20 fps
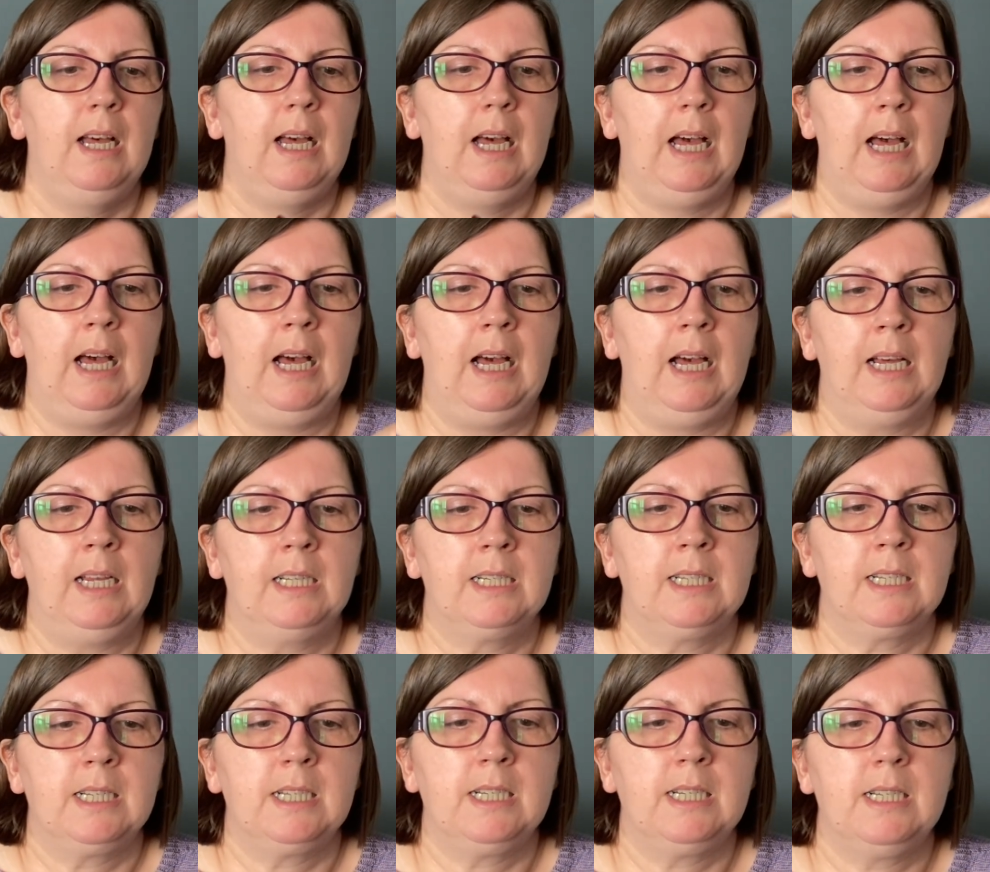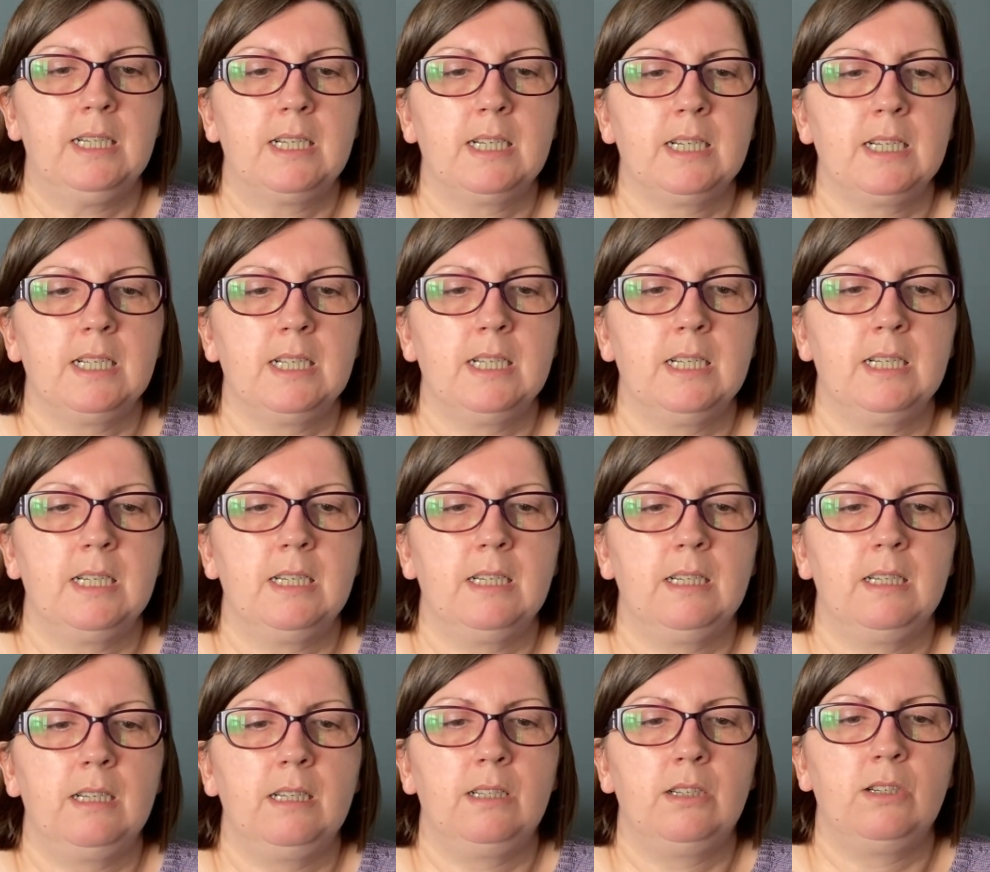and
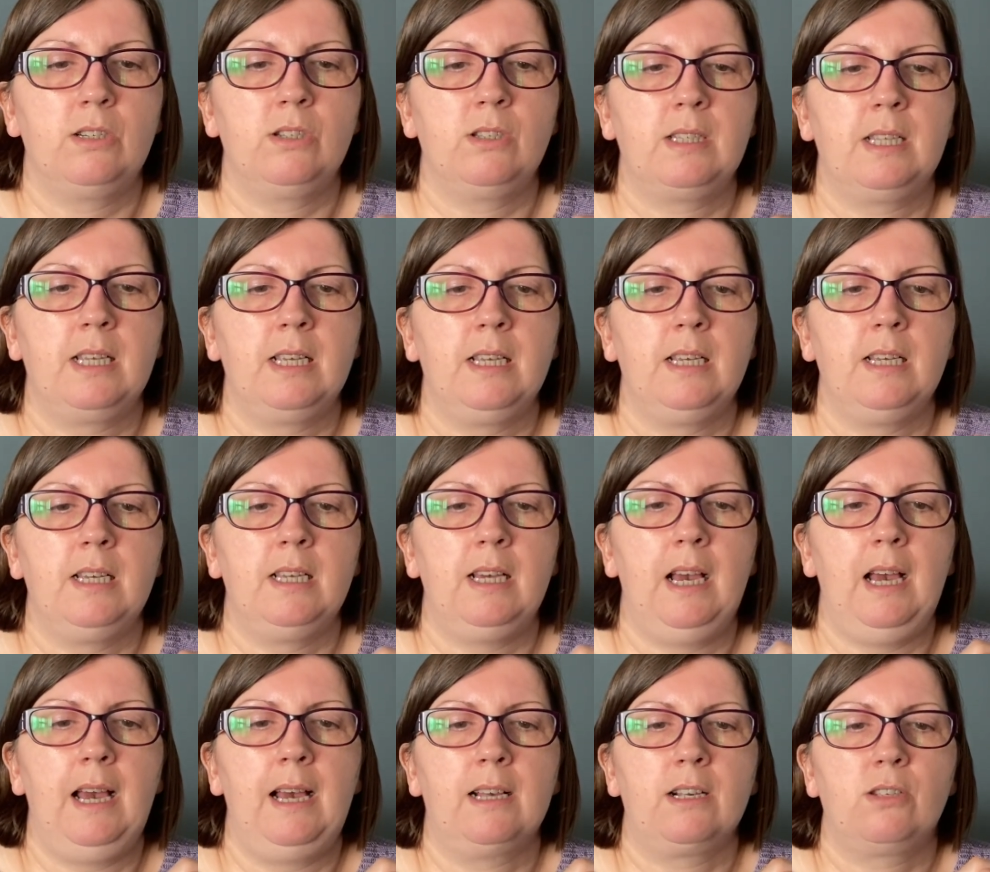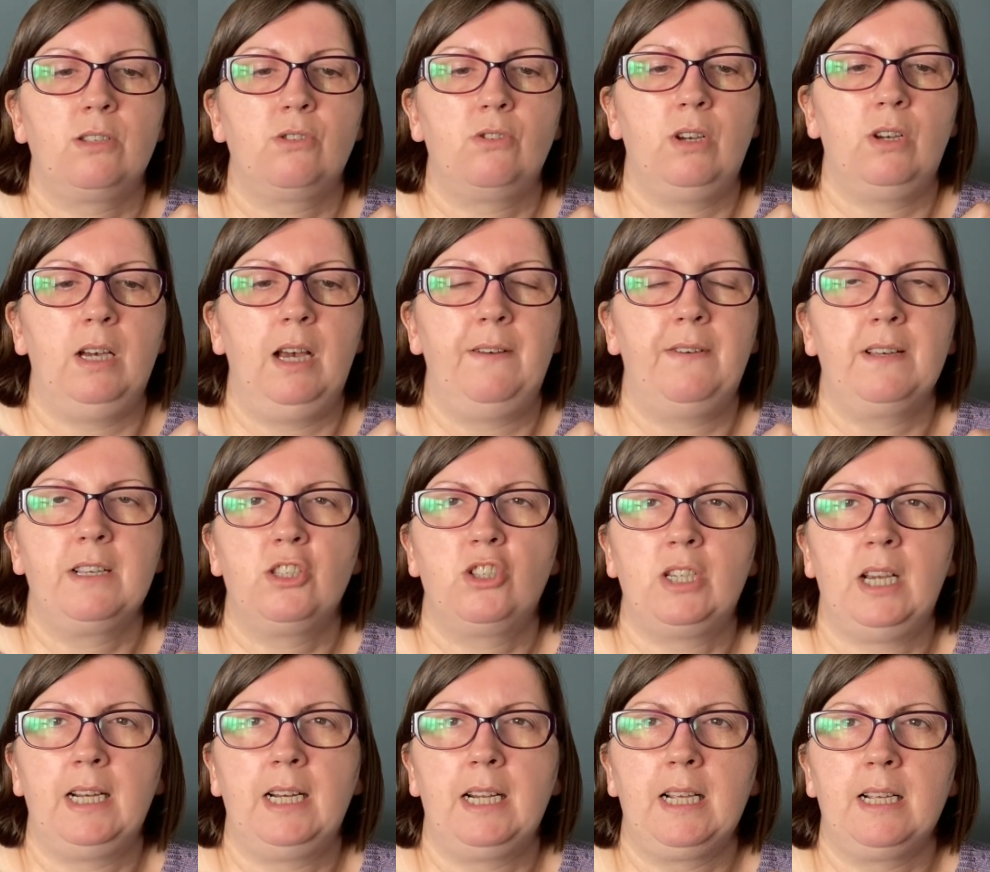do the extra, I think it's
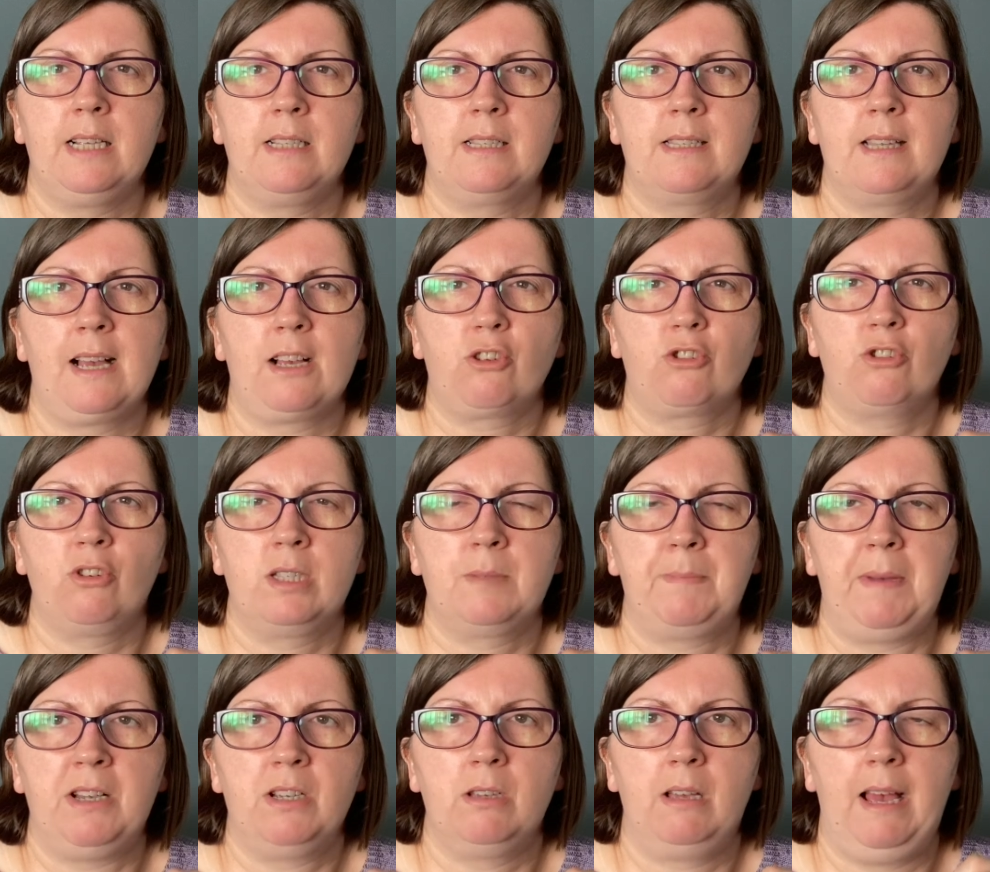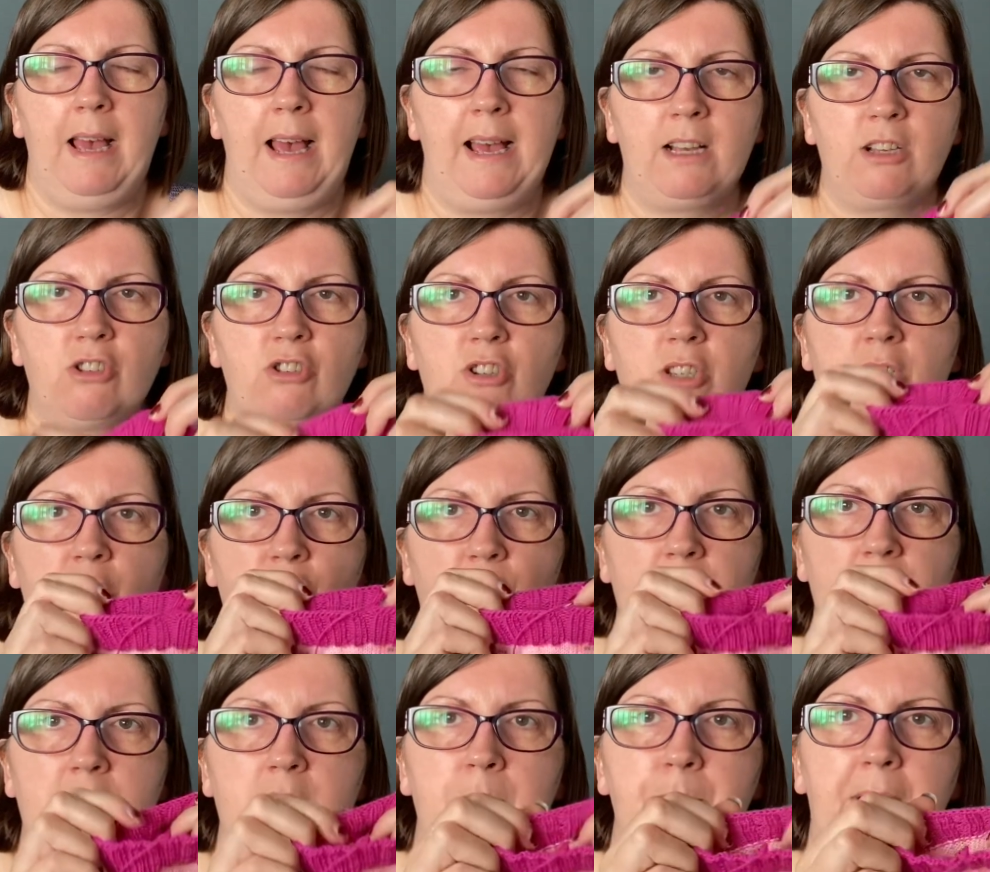Jenny's extra
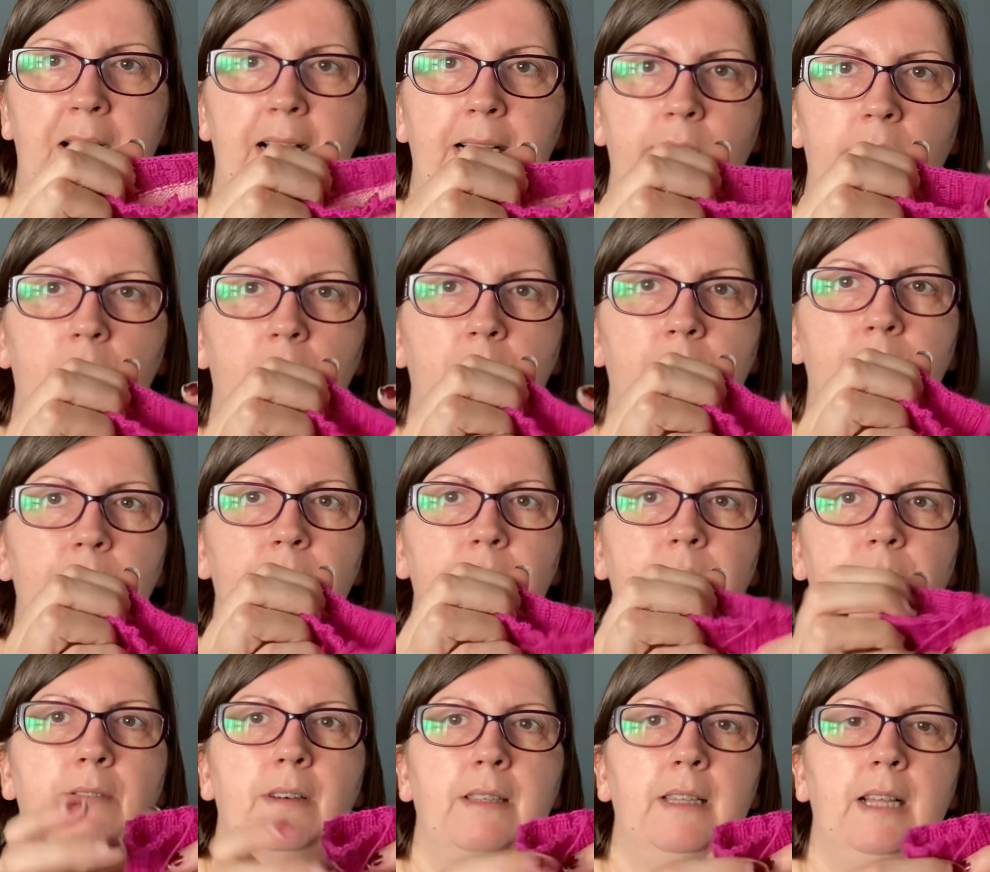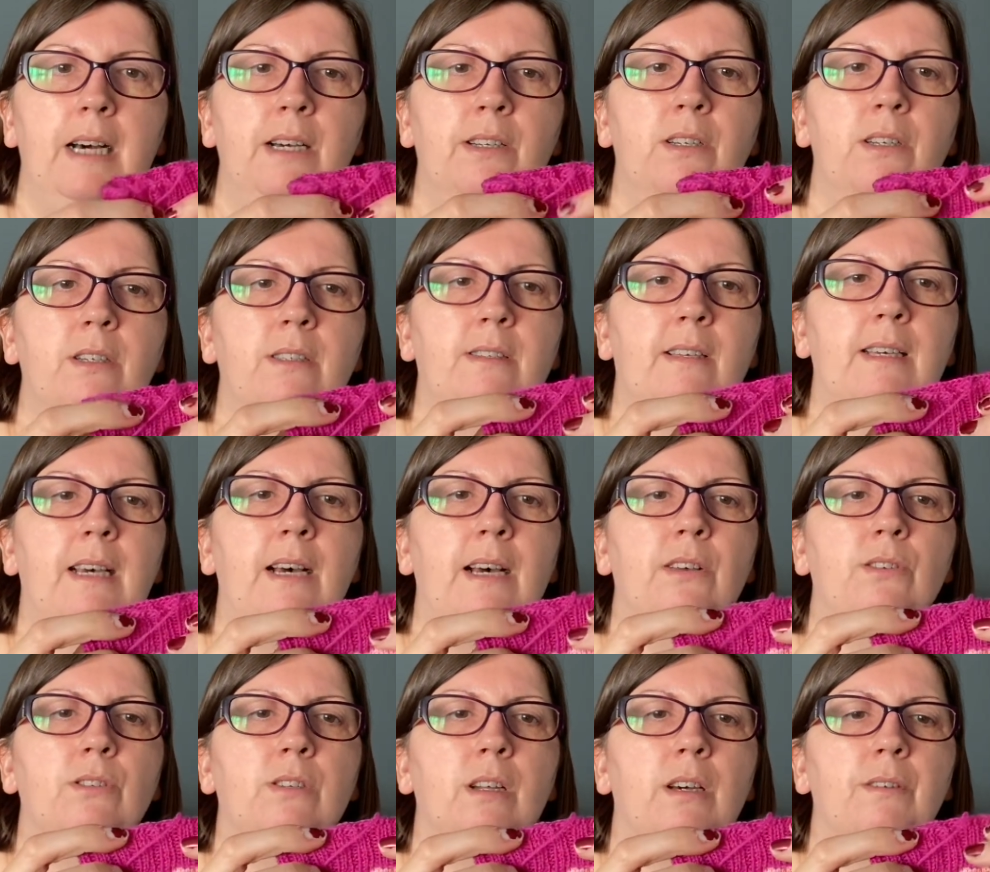stretchy bind off that I do as a
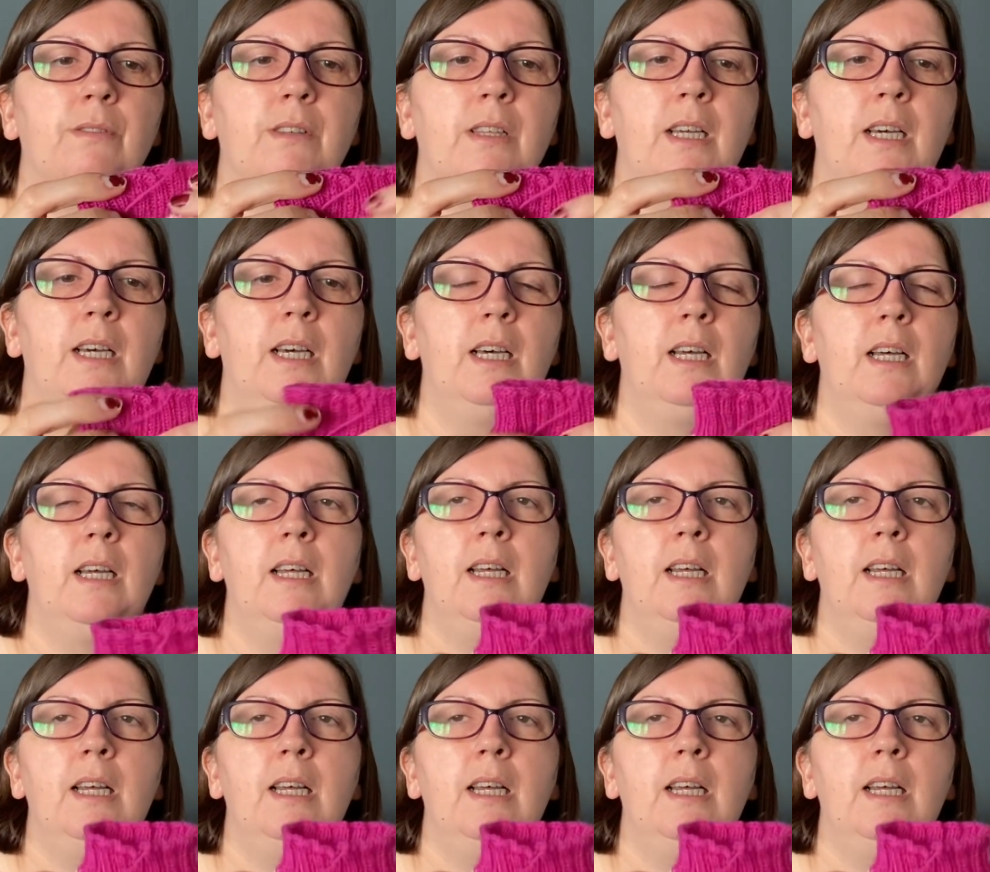cast off there.